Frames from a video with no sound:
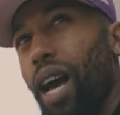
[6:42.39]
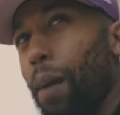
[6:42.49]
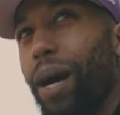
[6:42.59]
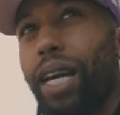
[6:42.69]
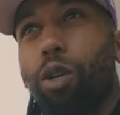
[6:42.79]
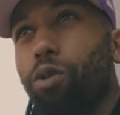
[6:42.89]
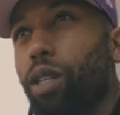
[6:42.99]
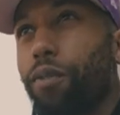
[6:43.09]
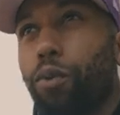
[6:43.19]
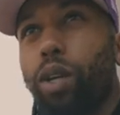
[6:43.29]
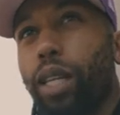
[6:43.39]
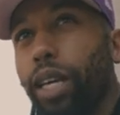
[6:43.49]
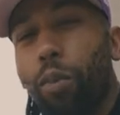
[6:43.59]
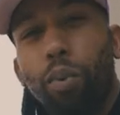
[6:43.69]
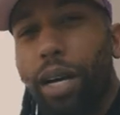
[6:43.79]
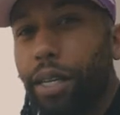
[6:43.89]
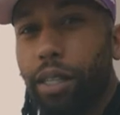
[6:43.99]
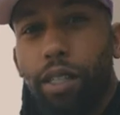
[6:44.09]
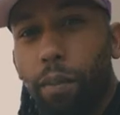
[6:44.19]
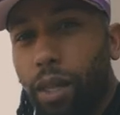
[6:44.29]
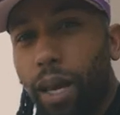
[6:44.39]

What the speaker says: I might use it for a later project or something